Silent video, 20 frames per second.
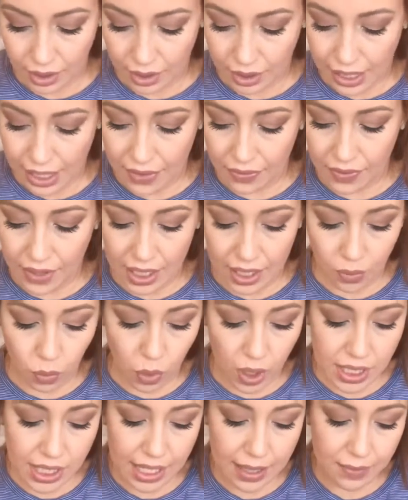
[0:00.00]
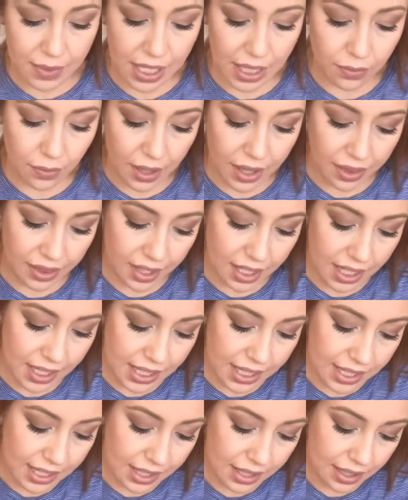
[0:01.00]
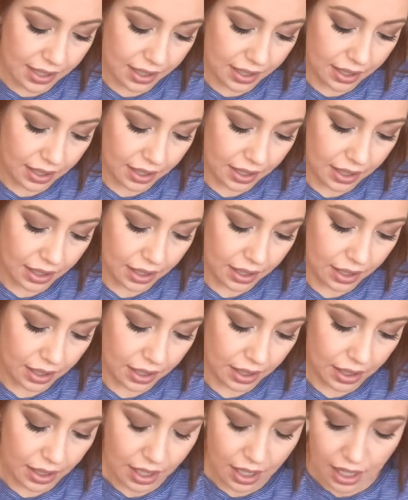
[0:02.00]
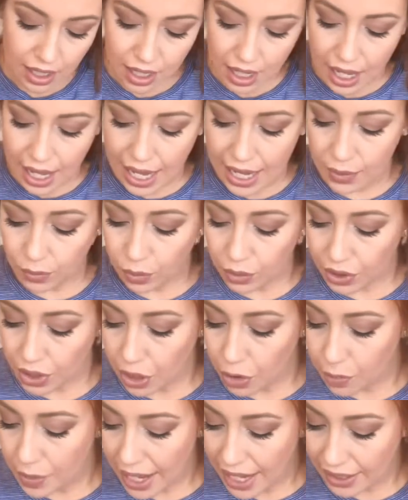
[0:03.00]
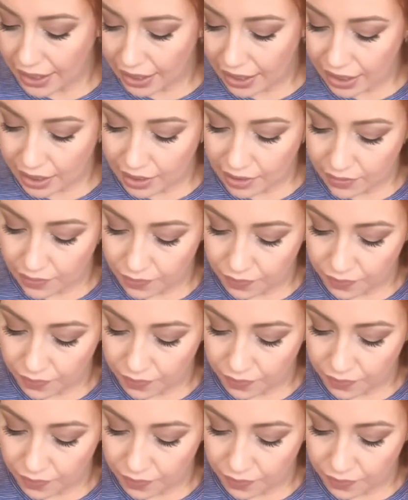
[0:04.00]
And then once I'm done with this, I will go back in